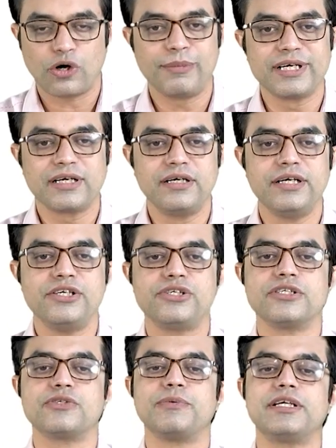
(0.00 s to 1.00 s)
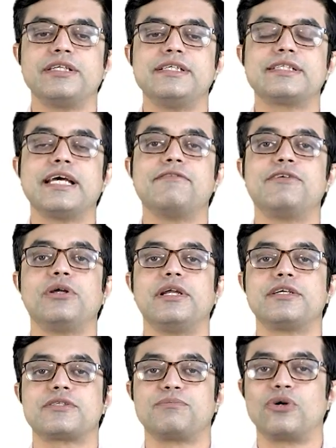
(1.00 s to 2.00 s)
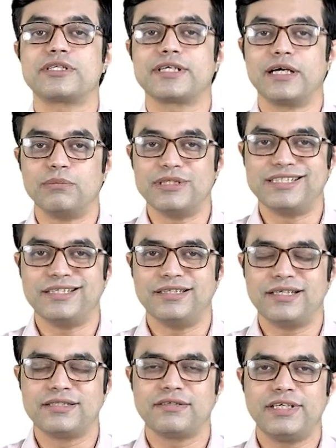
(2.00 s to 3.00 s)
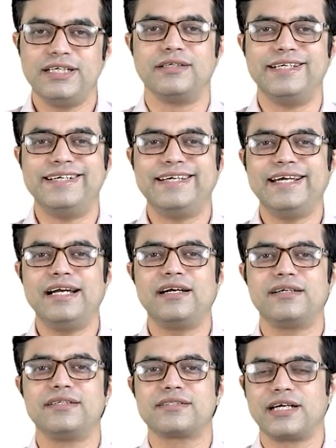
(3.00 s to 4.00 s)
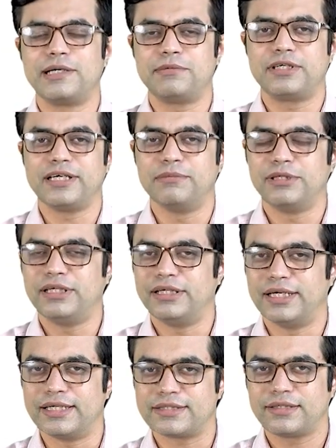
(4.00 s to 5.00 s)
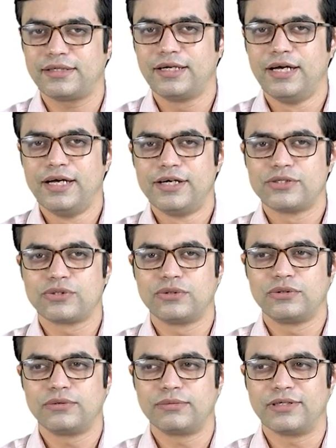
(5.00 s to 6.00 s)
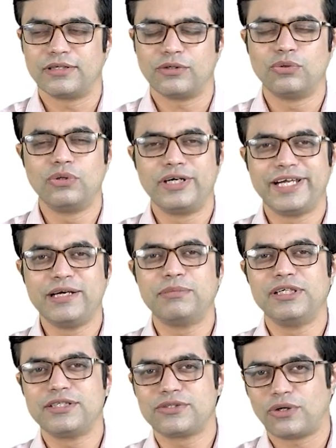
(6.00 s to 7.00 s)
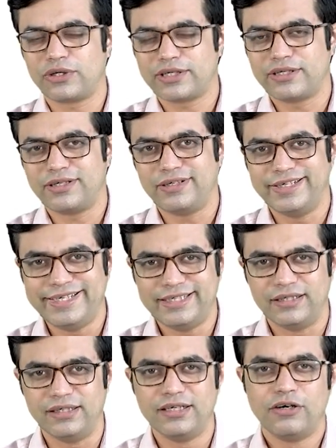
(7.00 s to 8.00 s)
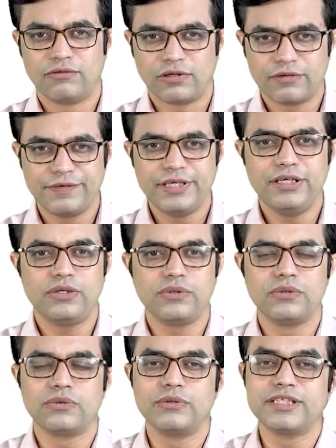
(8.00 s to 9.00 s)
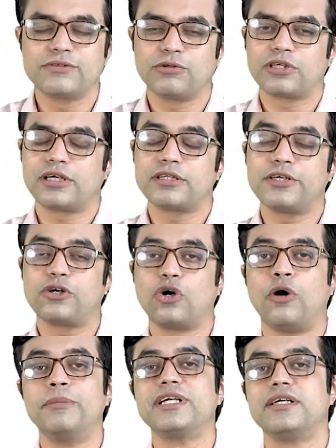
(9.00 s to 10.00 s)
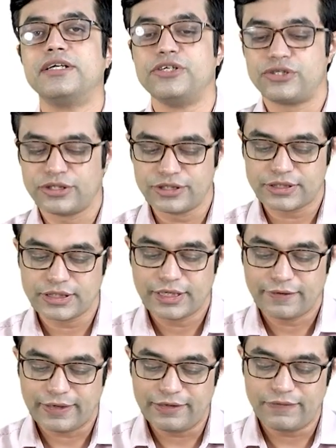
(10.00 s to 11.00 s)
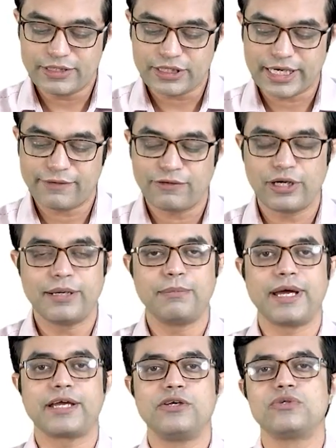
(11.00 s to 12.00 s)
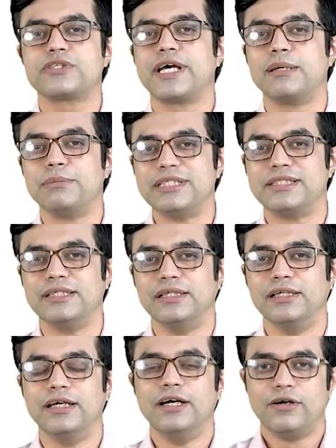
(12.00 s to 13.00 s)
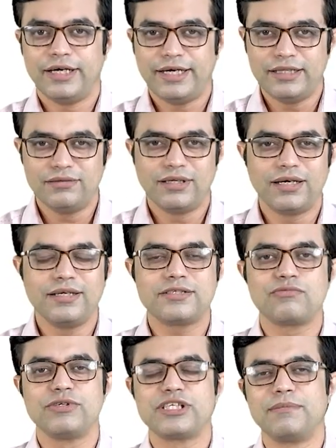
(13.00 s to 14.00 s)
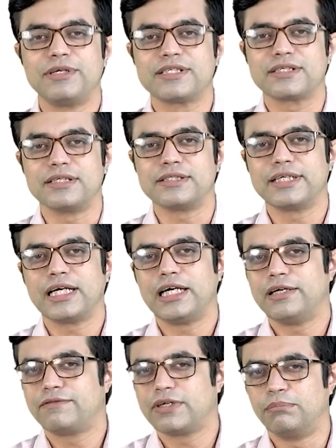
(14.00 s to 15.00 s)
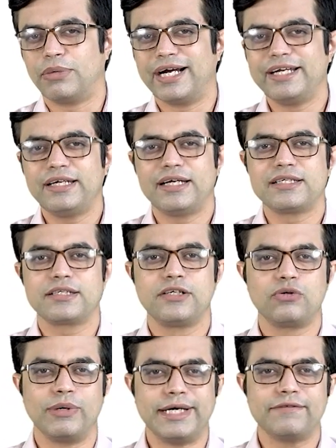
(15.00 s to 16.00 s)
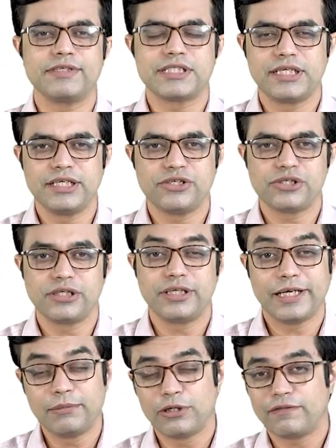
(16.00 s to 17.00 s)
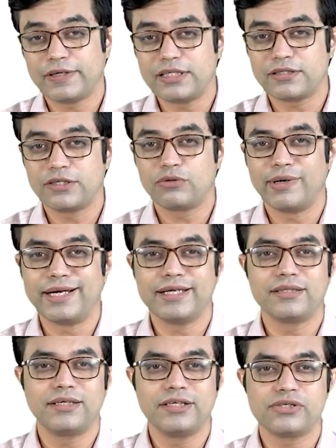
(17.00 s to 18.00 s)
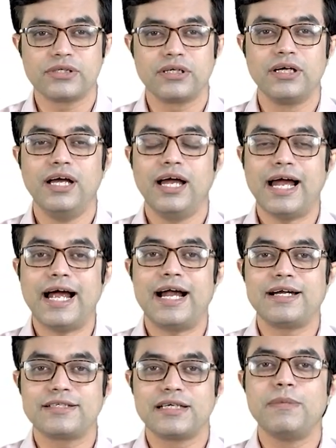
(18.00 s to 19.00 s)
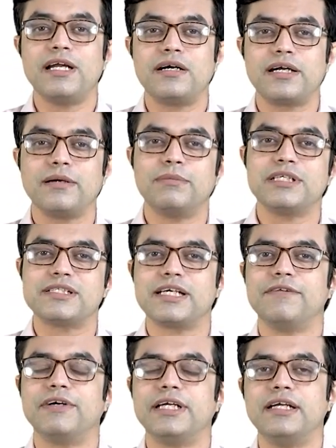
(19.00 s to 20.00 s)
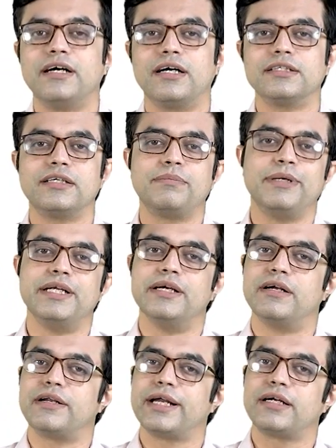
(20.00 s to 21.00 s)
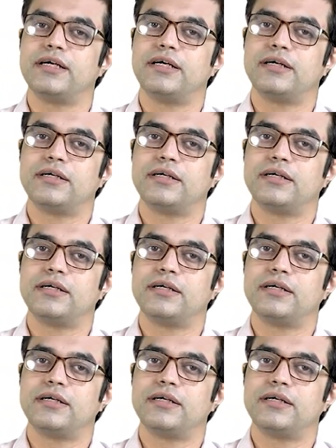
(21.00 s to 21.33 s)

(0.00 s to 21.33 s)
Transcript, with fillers: common conditions where these cafe spots can be seen. There is a very detailed described table in Nelson. So, the, the whole table is not needed. What we need to know is what are the common conditions in which cafe macules can be seen. In the list which I am discussing, I have combined Nelson 21st edition, table of Nelson 20th edition and similar tables given in other pediatric